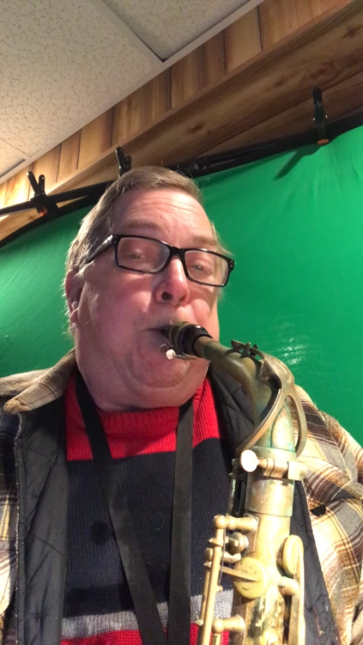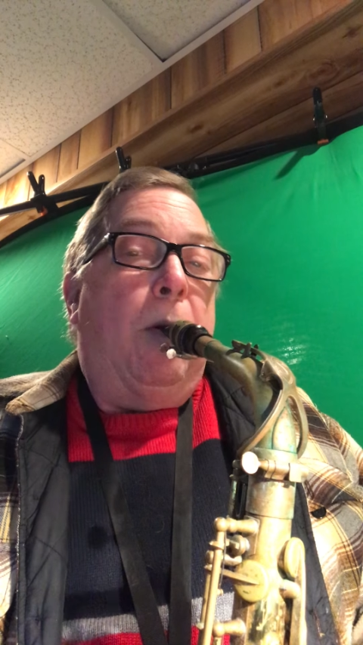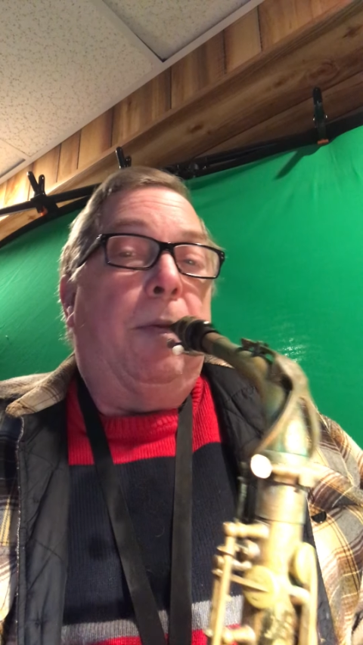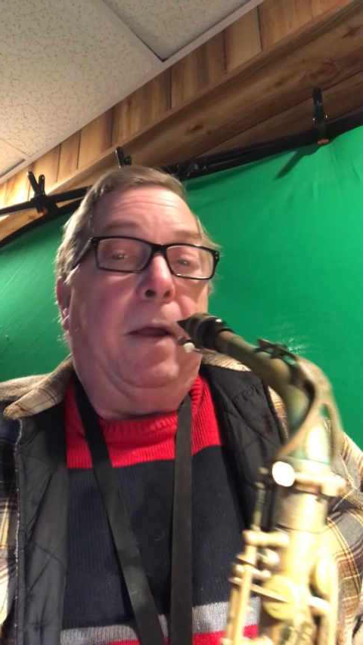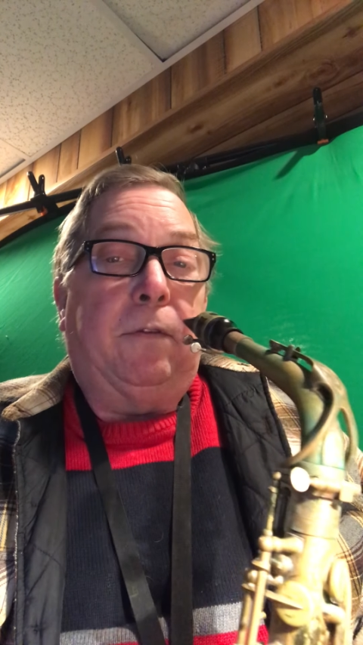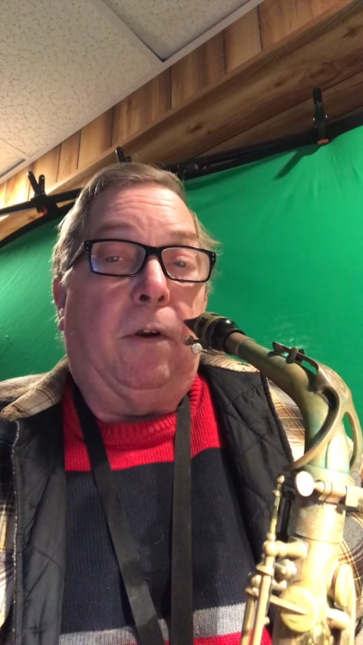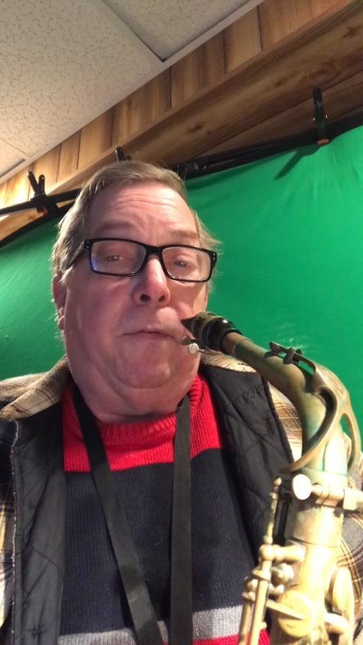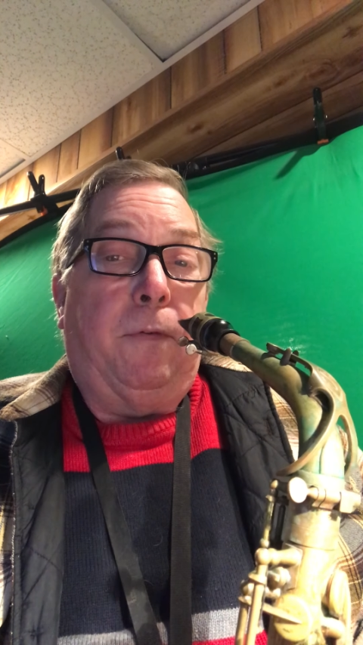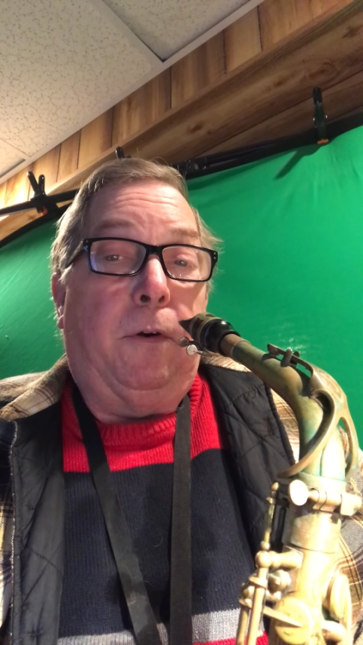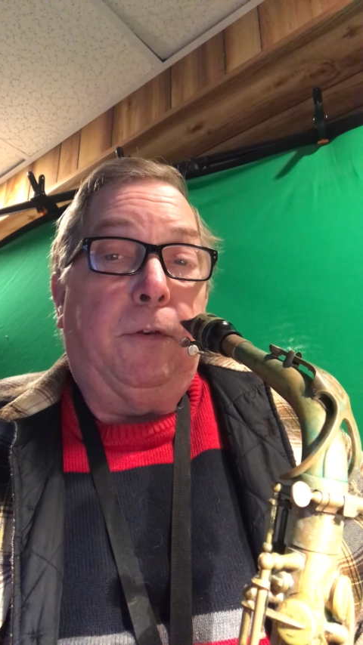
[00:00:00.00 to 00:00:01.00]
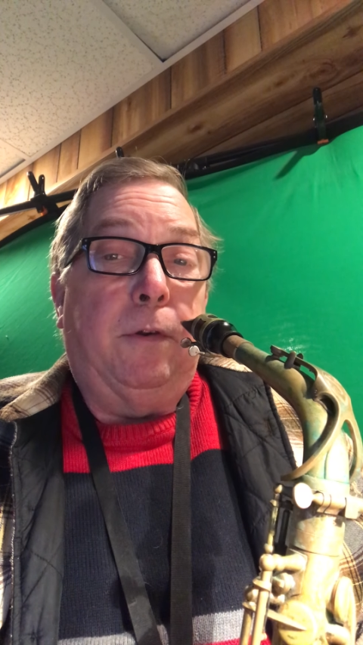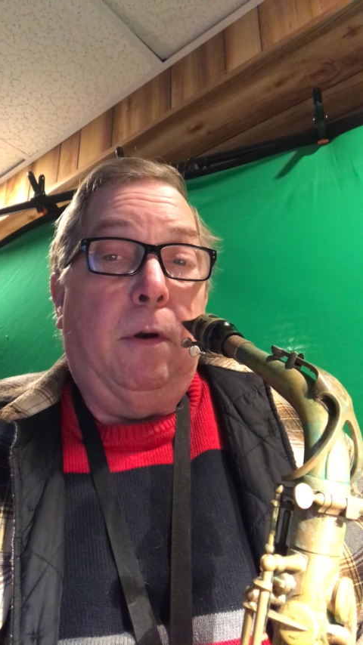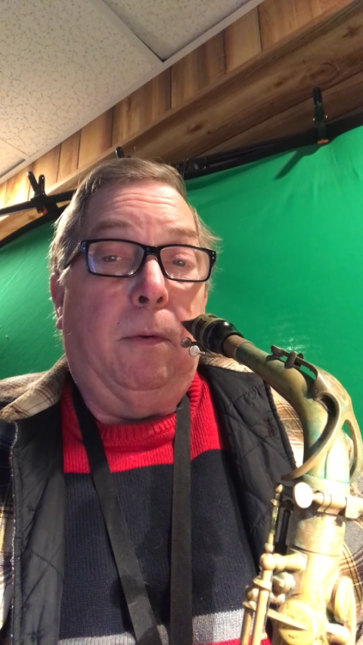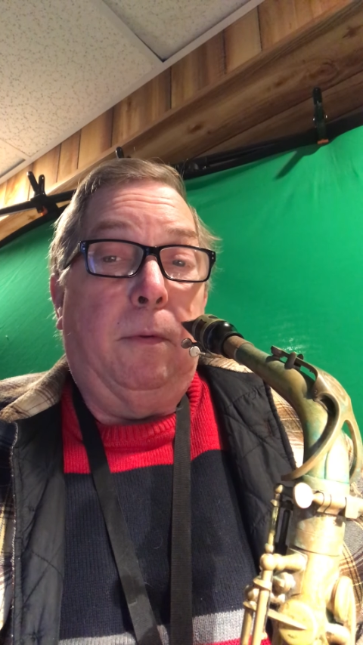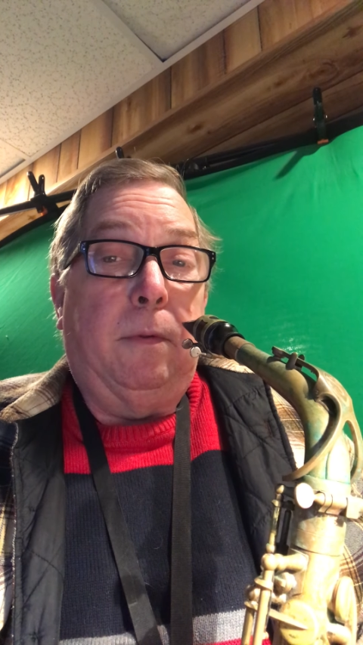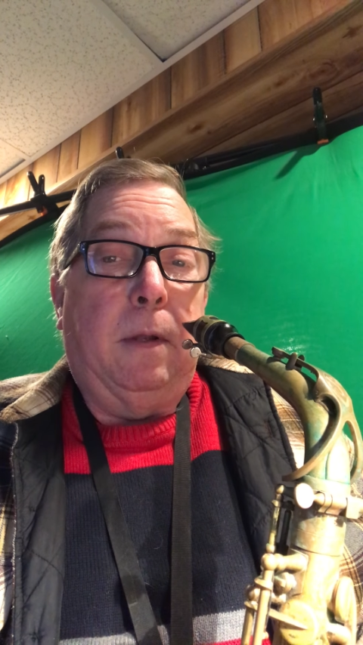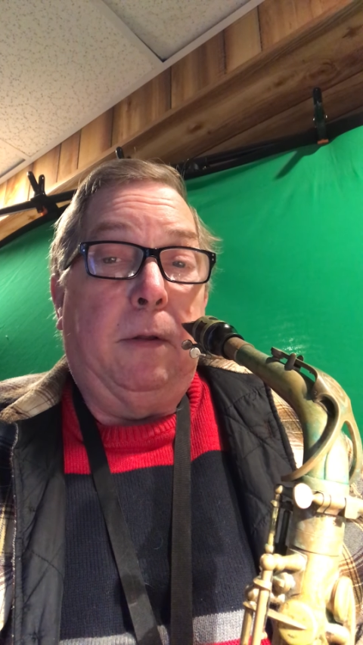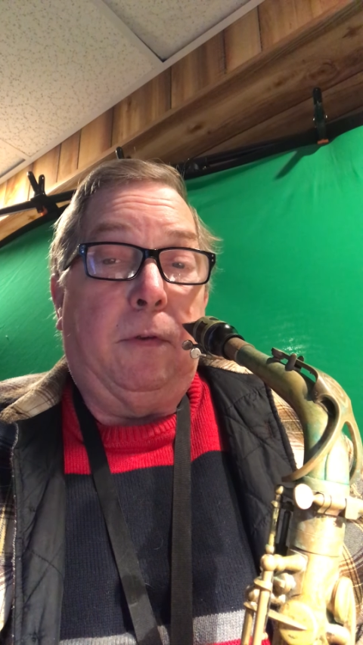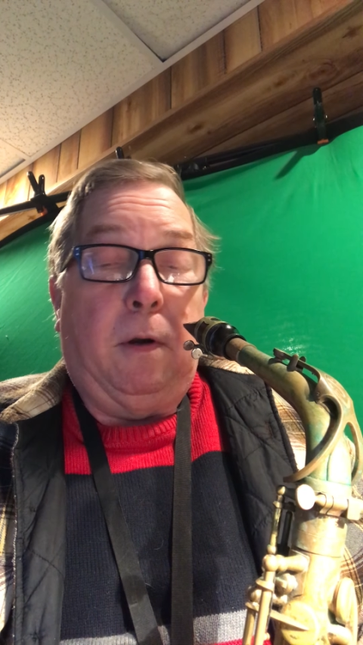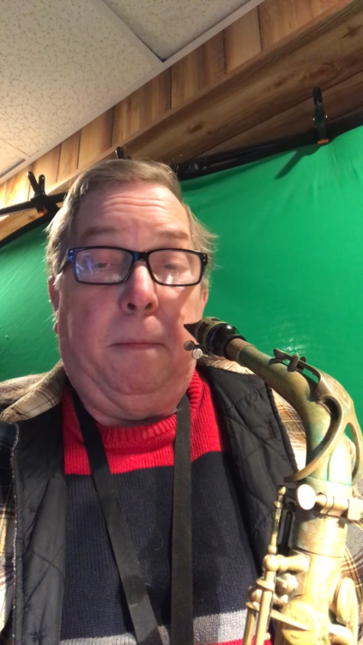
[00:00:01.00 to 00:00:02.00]
And that's our first note.
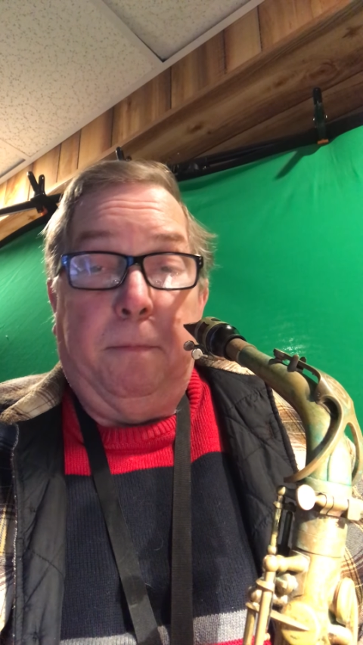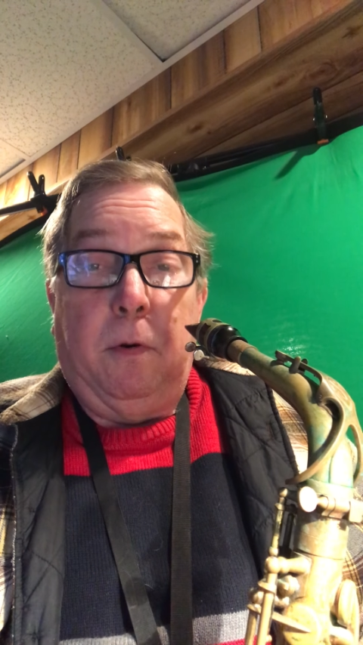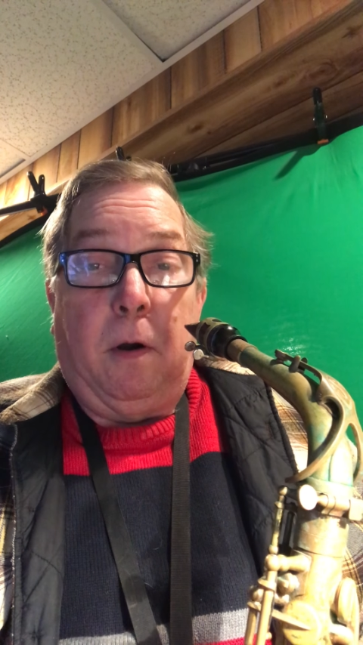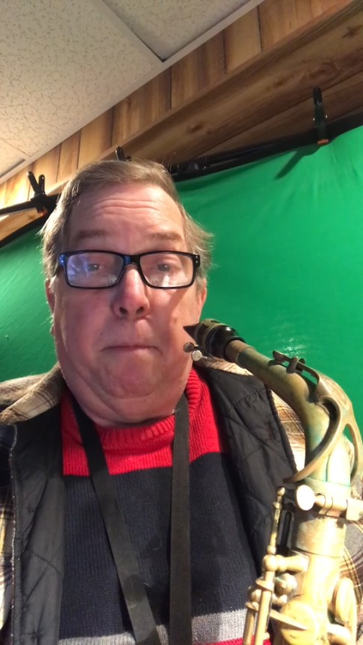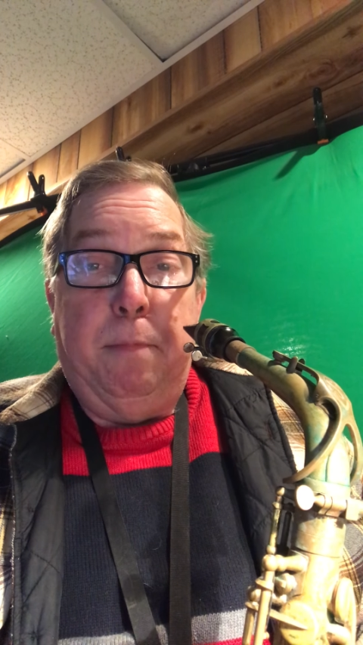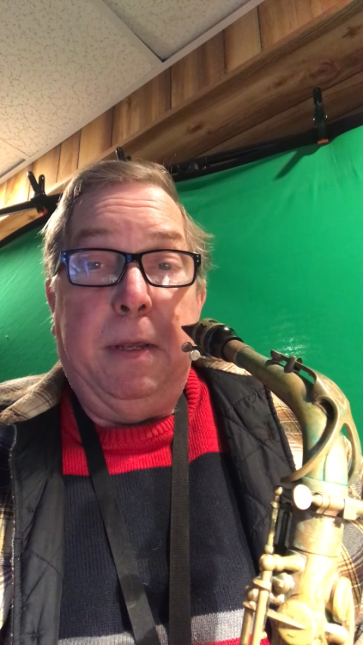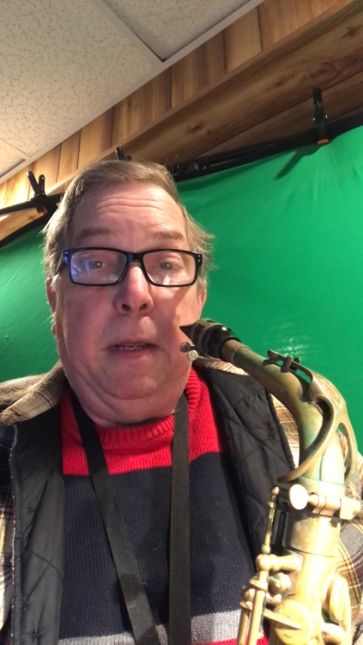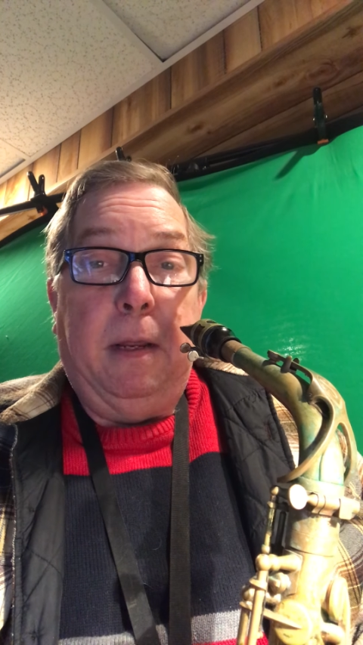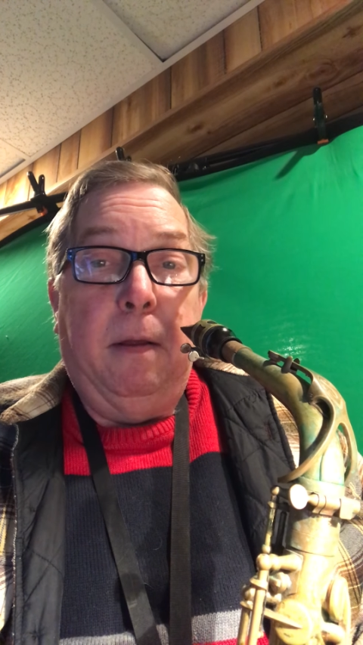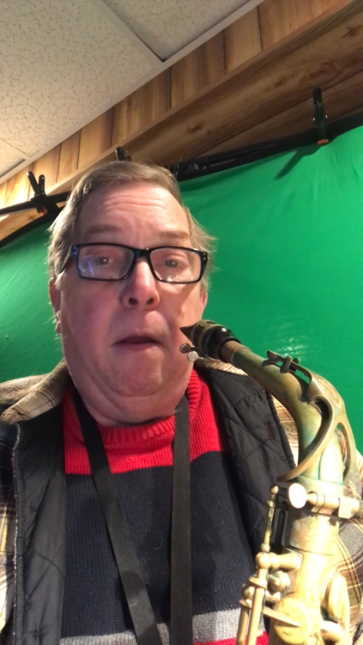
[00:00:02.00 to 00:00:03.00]
That's our B.